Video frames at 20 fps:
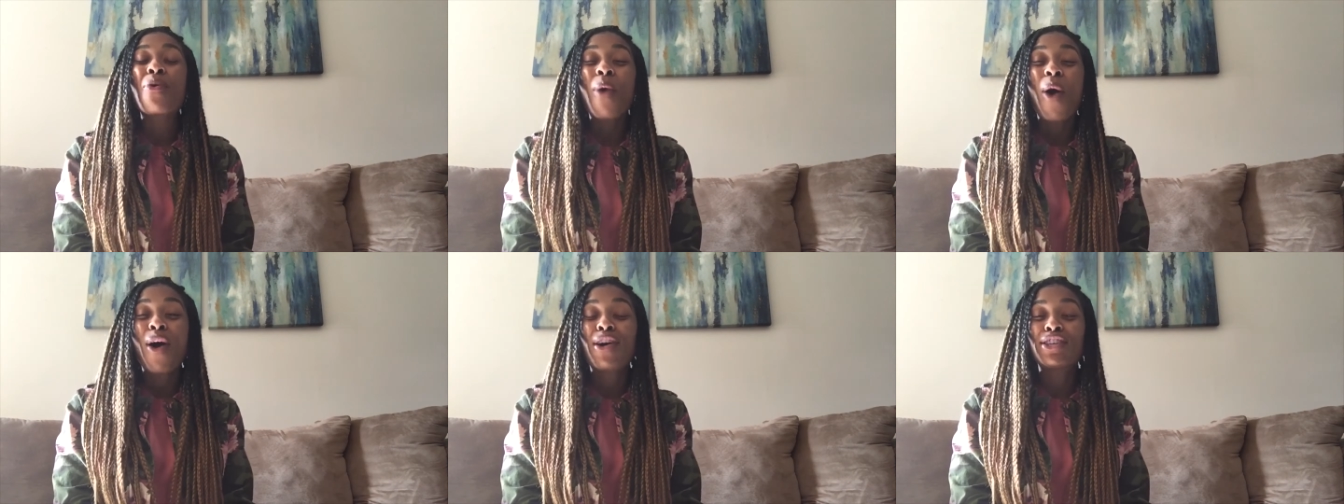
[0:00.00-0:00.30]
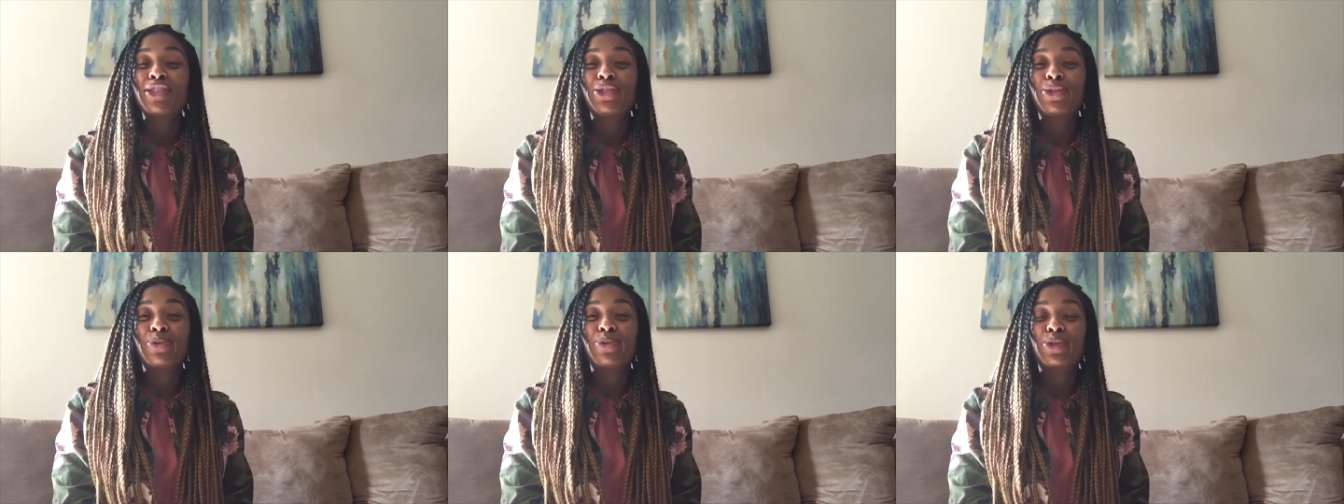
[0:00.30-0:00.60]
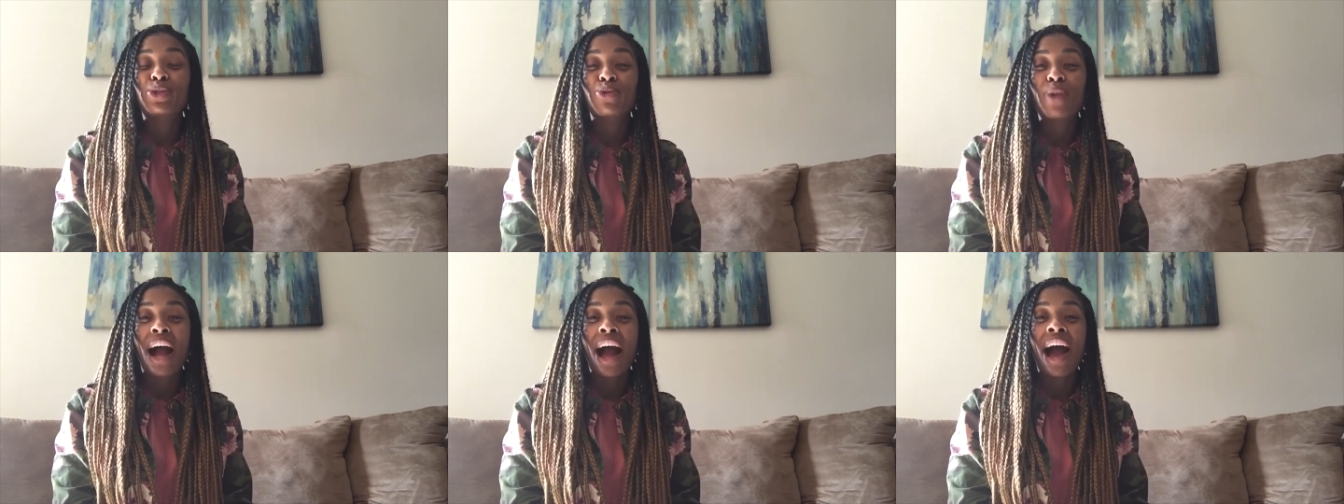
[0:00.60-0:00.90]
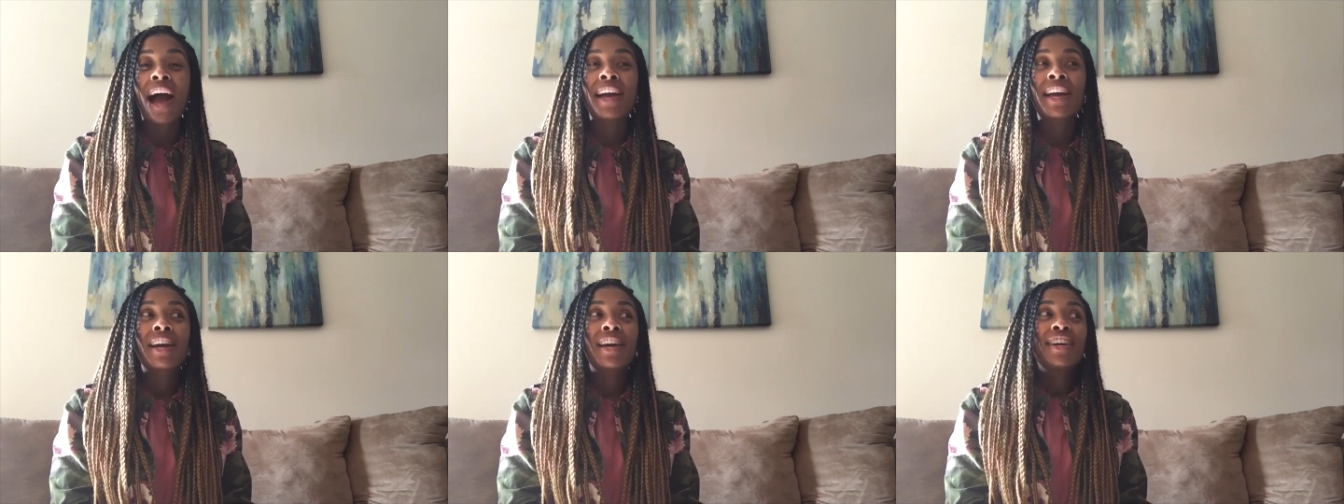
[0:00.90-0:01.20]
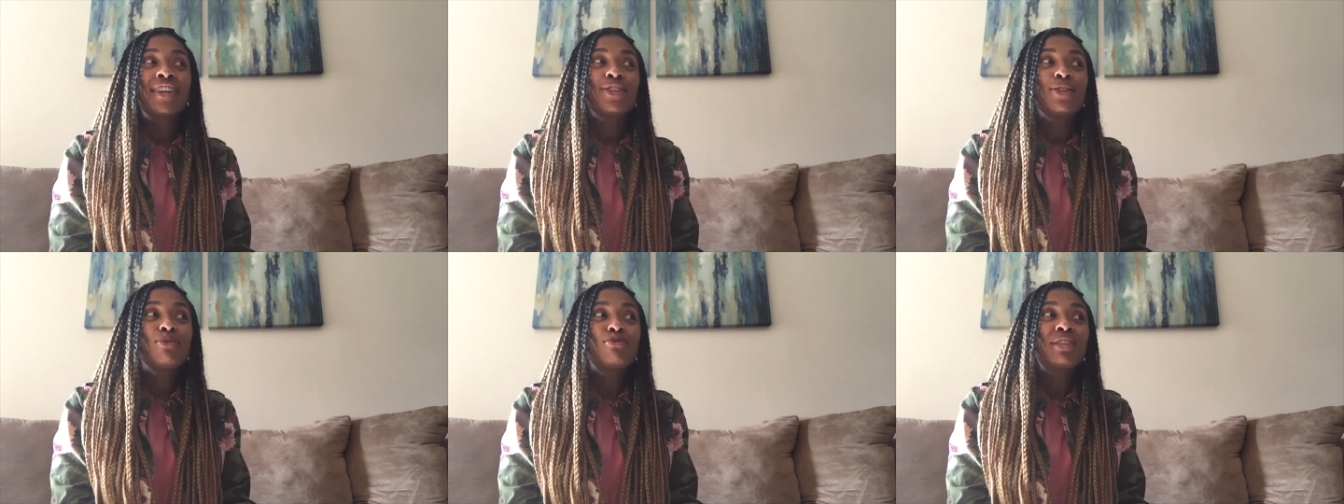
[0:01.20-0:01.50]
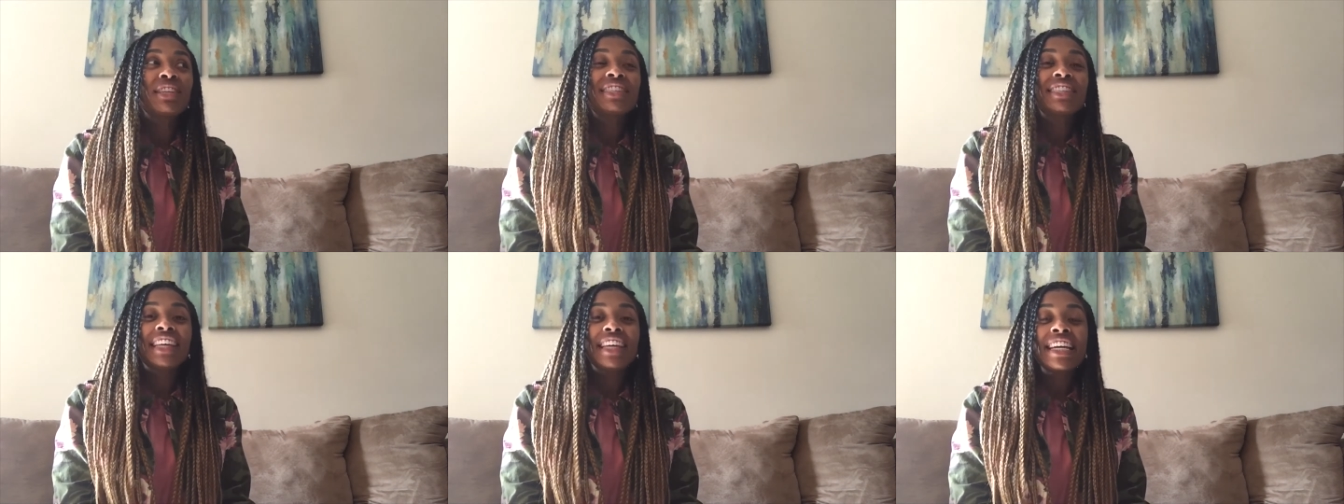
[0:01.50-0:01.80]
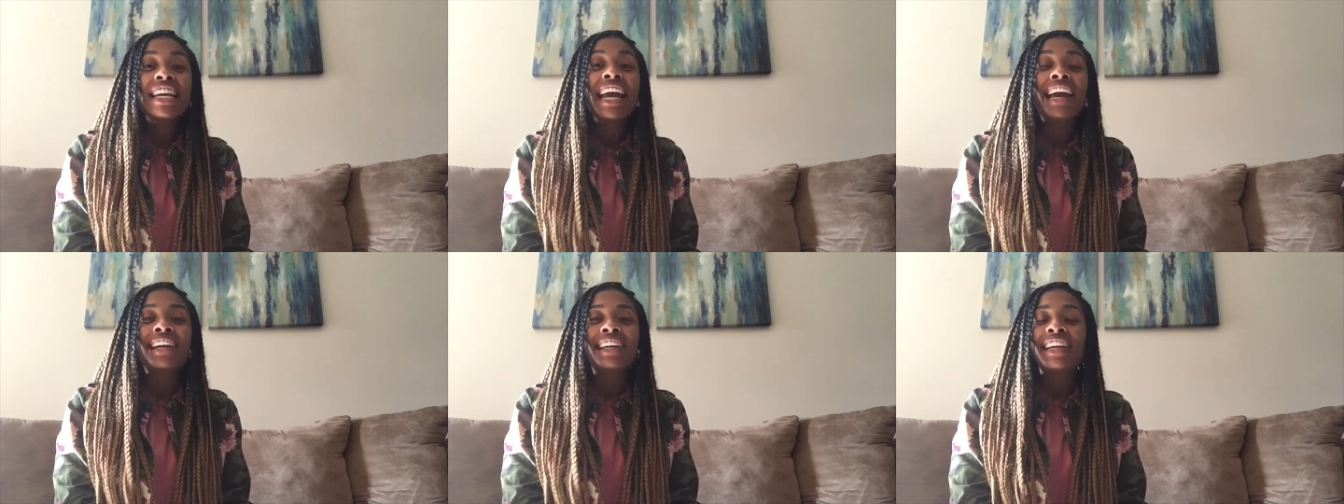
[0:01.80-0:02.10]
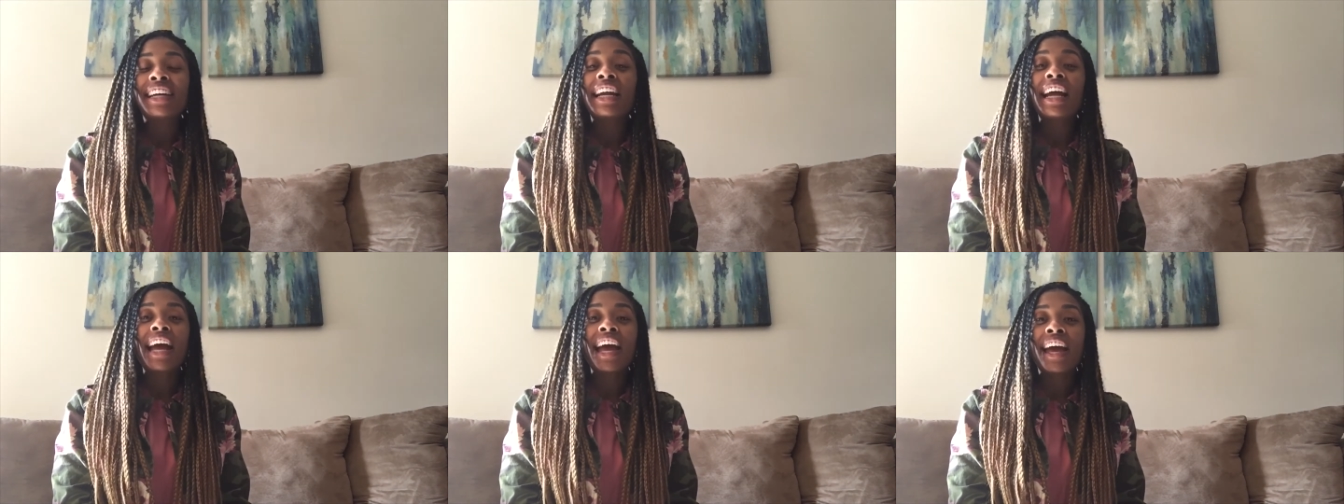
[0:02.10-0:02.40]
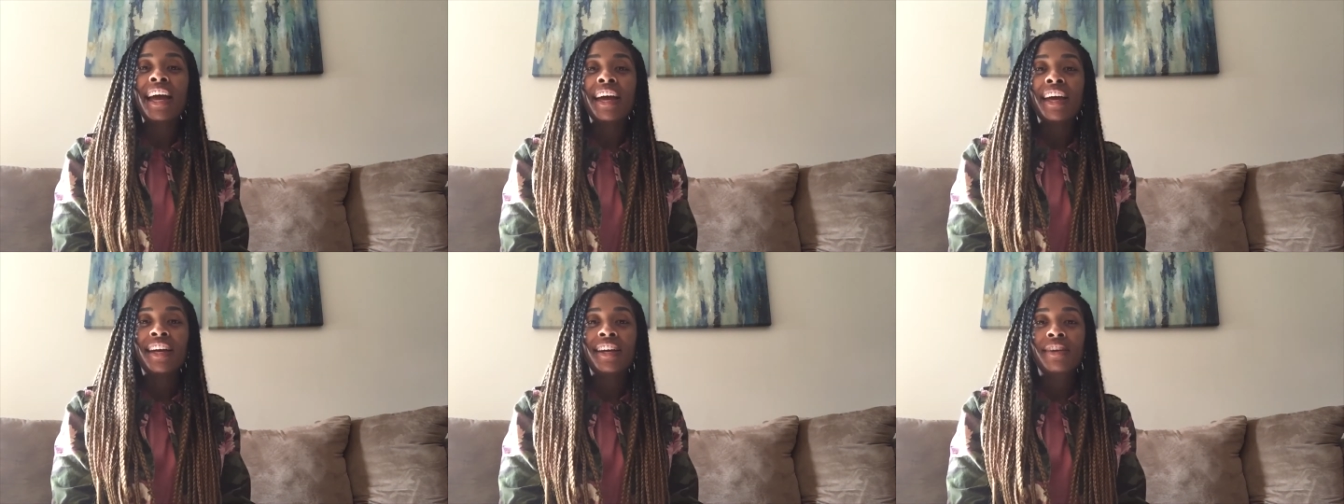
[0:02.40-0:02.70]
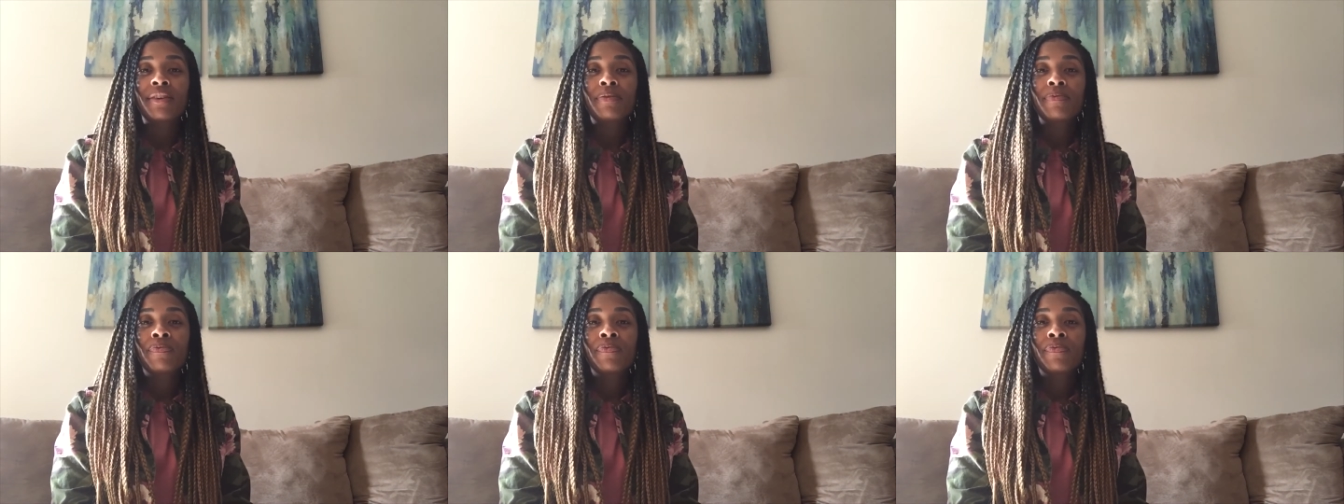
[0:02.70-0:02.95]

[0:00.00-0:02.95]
hard you try, you just can't get ahead?